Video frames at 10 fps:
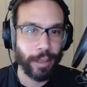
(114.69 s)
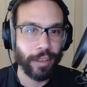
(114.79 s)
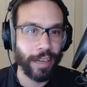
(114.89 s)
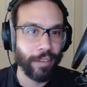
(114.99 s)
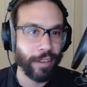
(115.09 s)

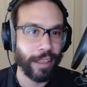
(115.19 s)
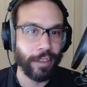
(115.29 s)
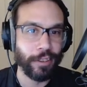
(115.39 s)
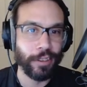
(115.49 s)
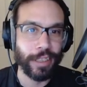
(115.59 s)
than everything
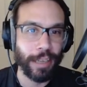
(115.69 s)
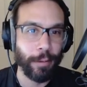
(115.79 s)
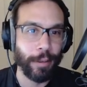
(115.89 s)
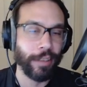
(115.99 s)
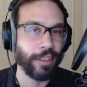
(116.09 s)
else you can get
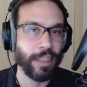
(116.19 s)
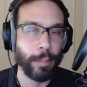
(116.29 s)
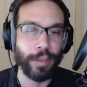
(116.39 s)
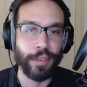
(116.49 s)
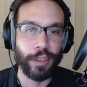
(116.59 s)
without
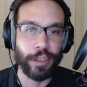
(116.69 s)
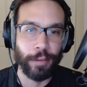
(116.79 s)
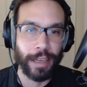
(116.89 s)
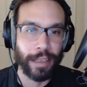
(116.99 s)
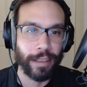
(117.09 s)
stepping foot in a
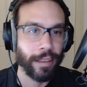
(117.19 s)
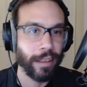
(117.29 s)
raid.